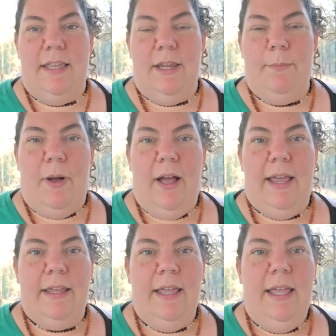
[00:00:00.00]
that you
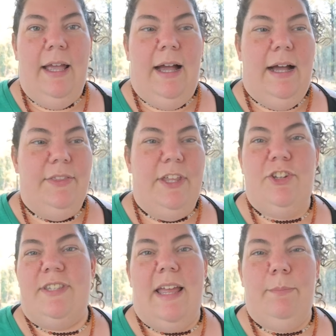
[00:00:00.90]
buy, that you
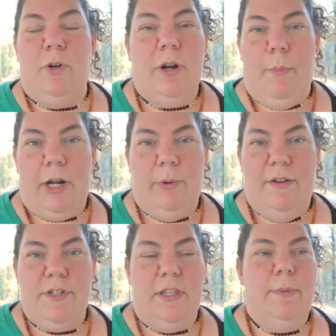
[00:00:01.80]
just add milk and
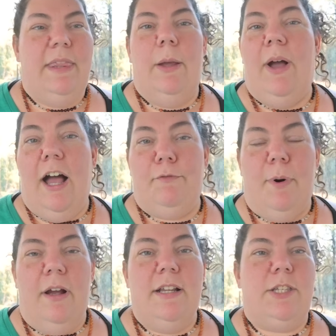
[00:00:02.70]
microwave to them, and they were half
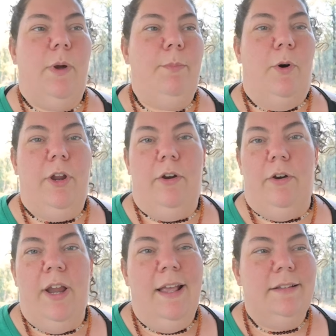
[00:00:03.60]
price. So I bought
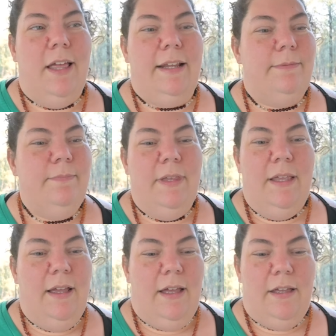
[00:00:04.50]
her like
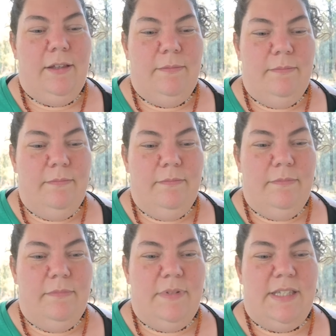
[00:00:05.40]

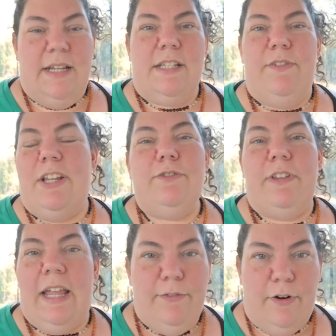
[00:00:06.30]
six of each
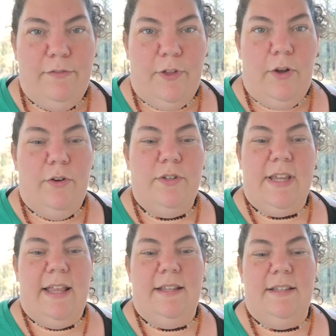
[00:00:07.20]
flavor of those
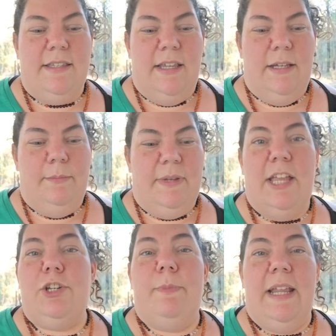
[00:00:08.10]
and some
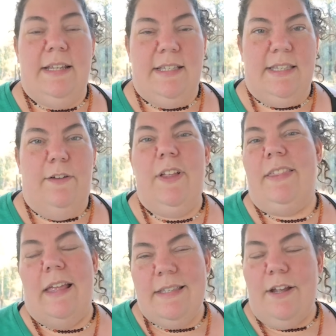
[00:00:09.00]
ketchup mayonnaise and stuff
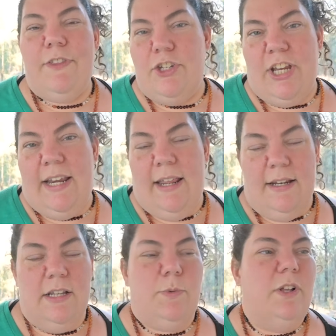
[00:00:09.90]
like that, stuff that she
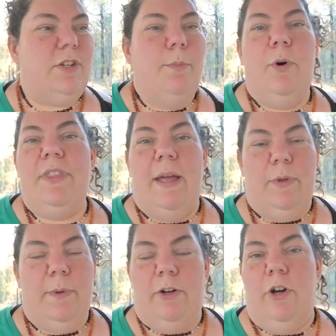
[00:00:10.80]
needed as well. So I bought that
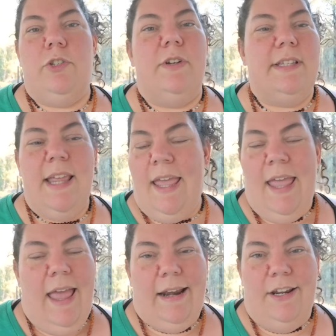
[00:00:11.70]
with my groceries
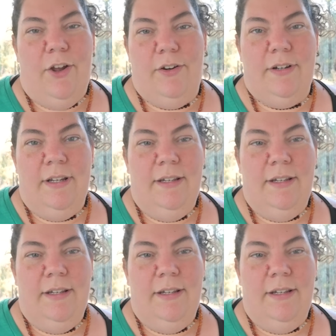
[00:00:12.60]
and I don't